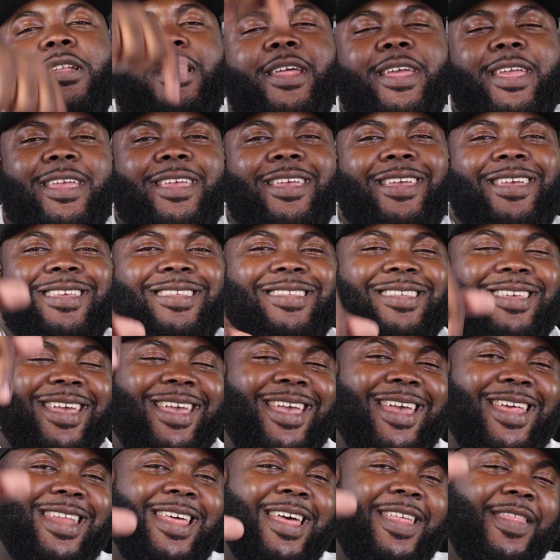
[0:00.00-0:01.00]
Link is
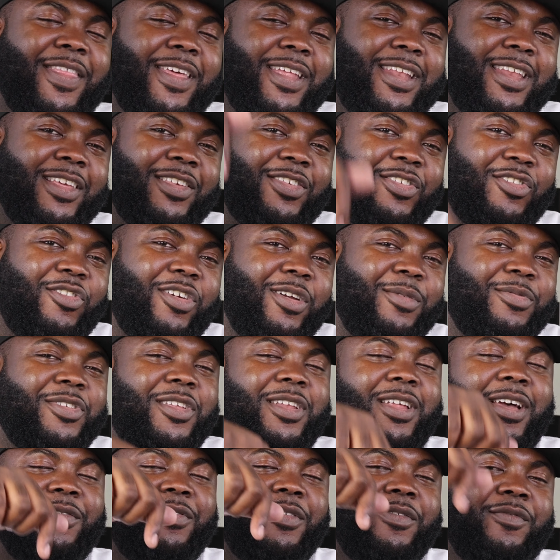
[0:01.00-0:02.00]
in the
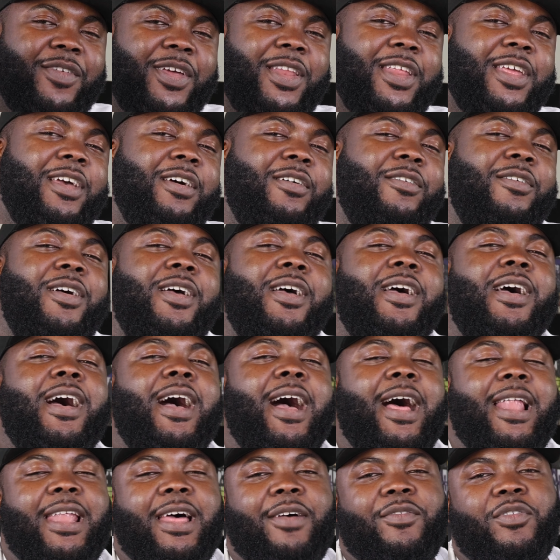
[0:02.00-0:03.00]
description of the video.
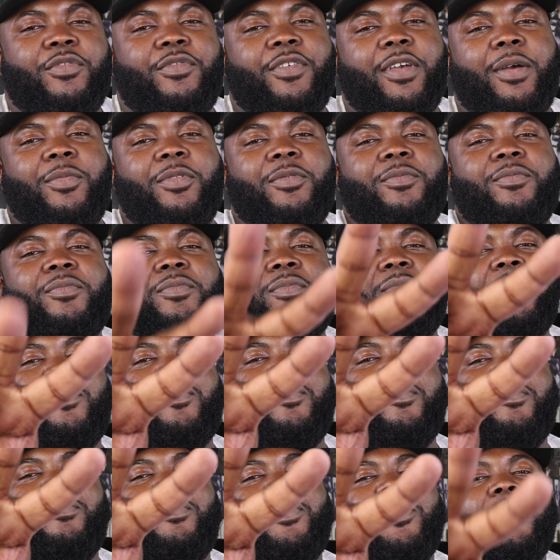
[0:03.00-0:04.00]
I love you, family.
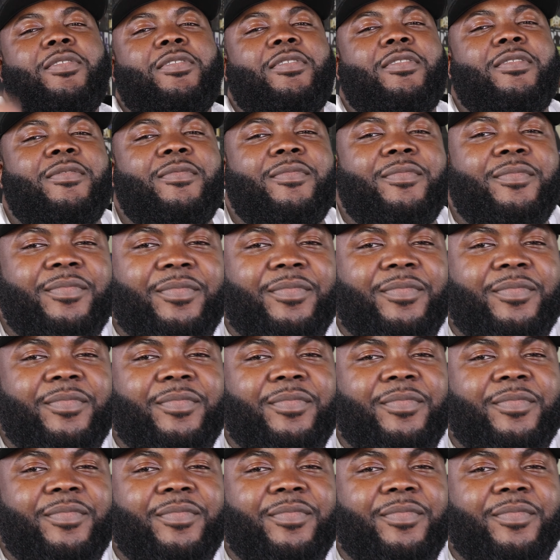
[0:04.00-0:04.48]
Peace.